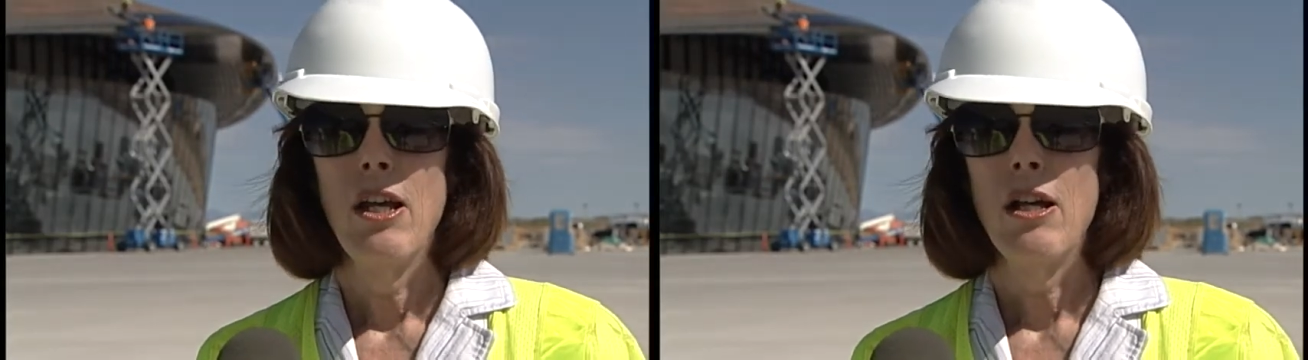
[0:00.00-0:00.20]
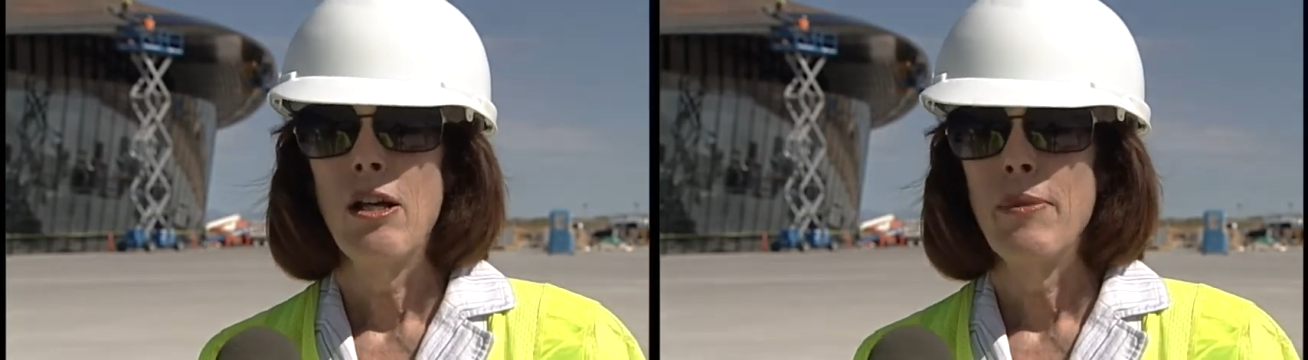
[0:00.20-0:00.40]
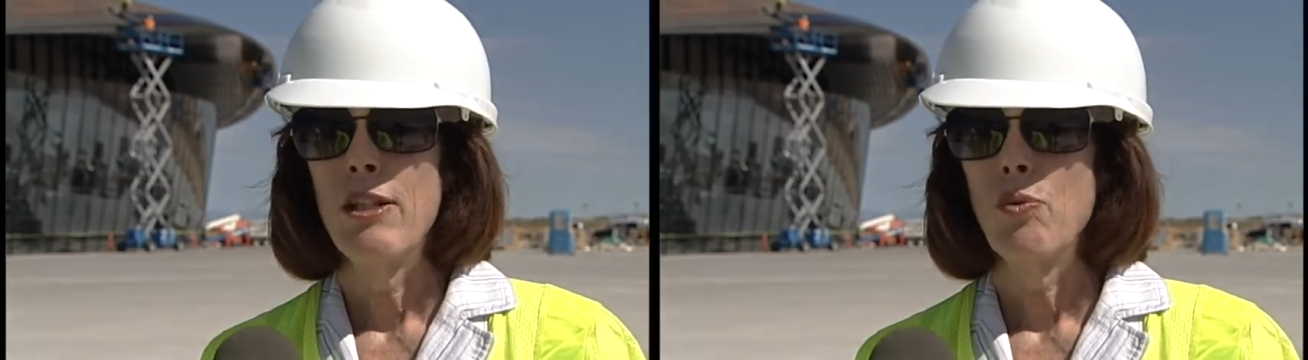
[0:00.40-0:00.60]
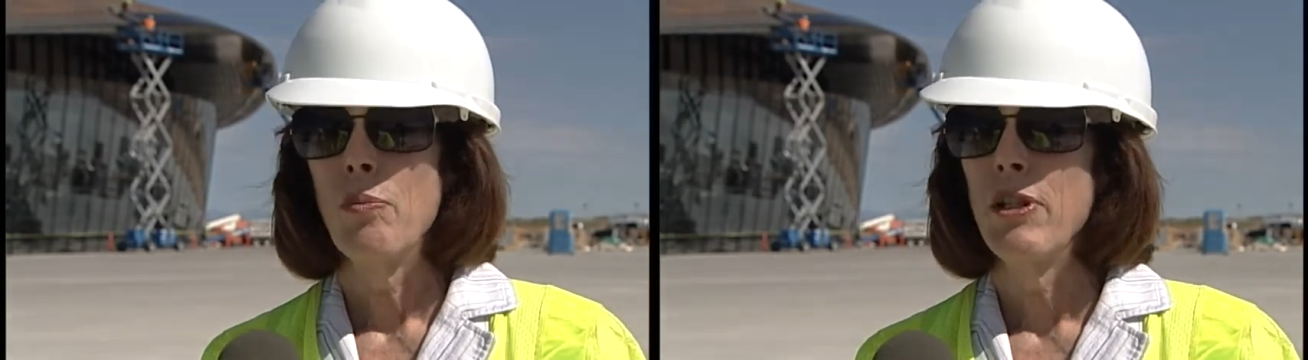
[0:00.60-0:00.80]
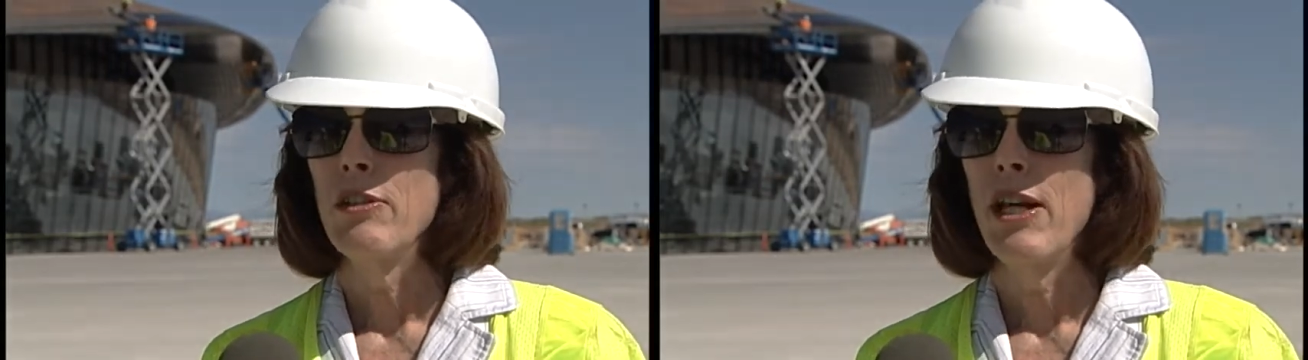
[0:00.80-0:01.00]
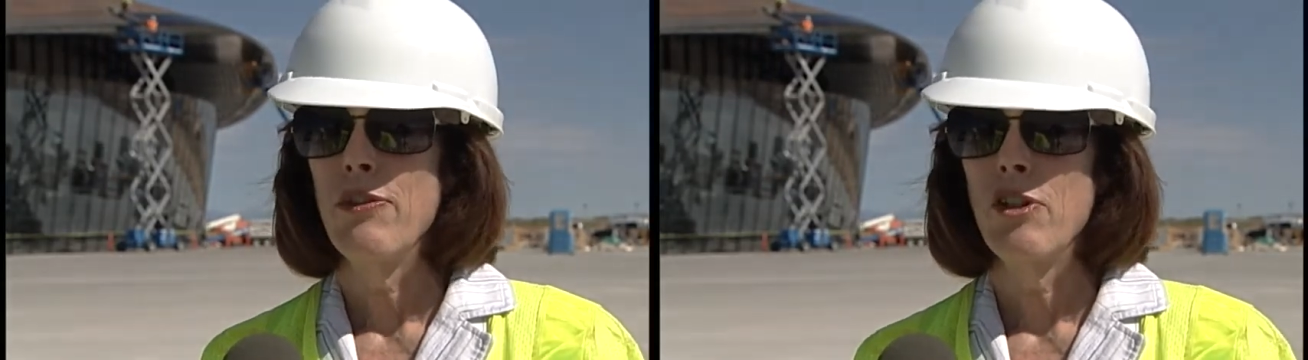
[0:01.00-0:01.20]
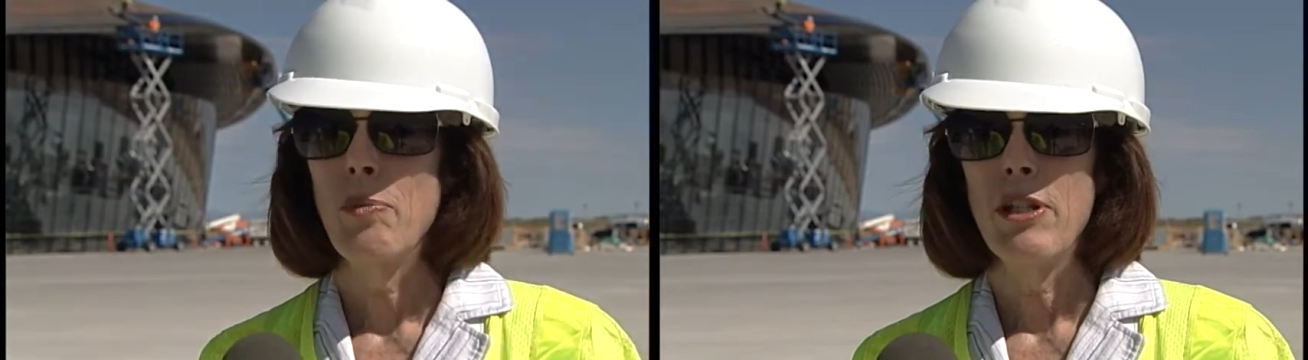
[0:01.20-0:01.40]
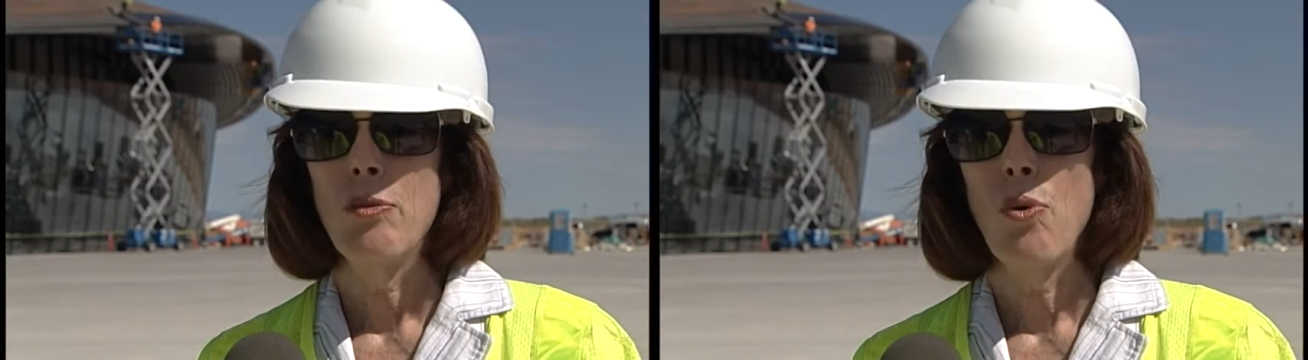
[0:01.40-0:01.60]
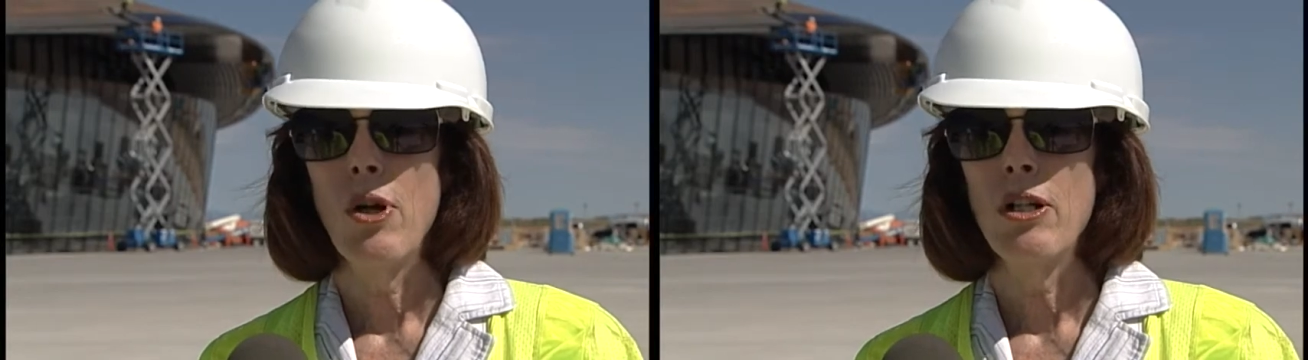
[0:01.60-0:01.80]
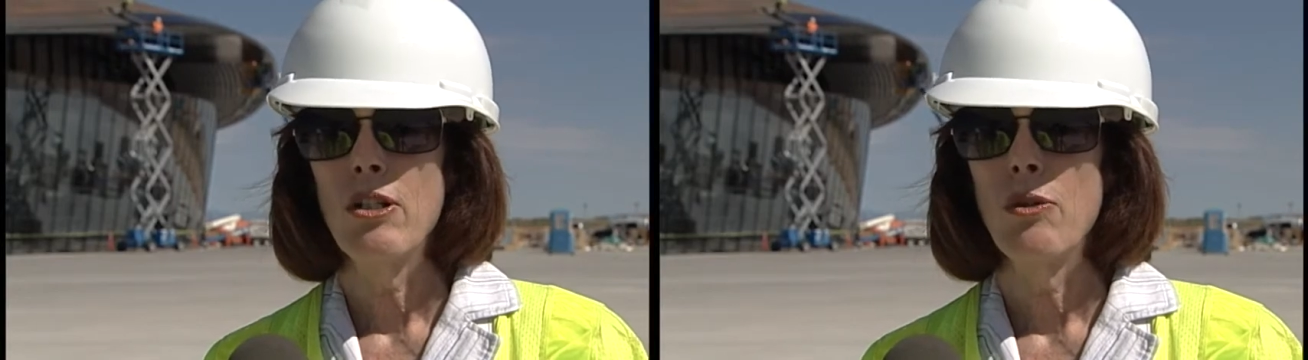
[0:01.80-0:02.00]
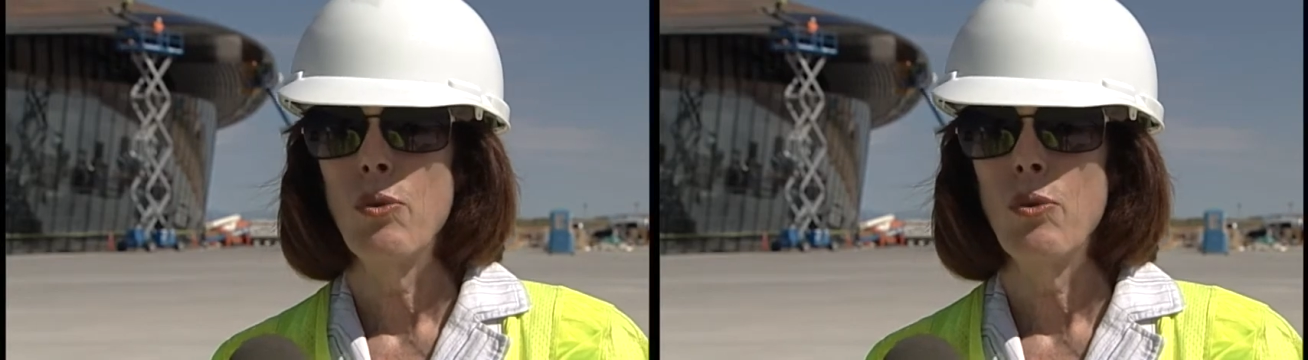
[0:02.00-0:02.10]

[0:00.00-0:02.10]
um, as we built out the spaceport.